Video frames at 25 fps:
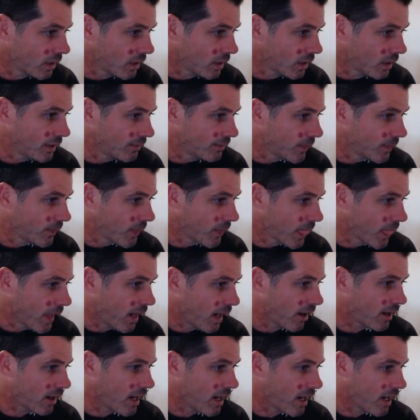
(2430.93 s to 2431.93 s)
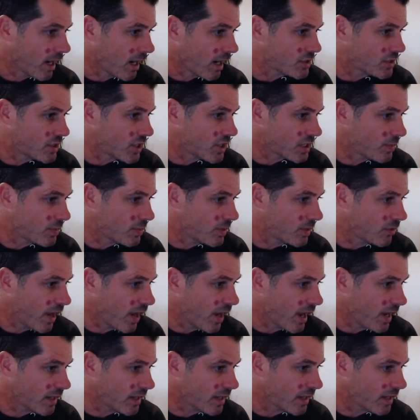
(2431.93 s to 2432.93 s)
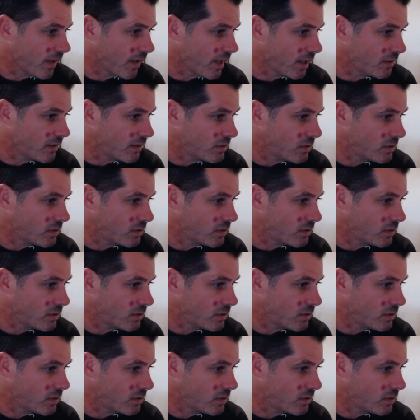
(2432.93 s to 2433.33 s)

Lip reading: Lee, our account has just been reactivated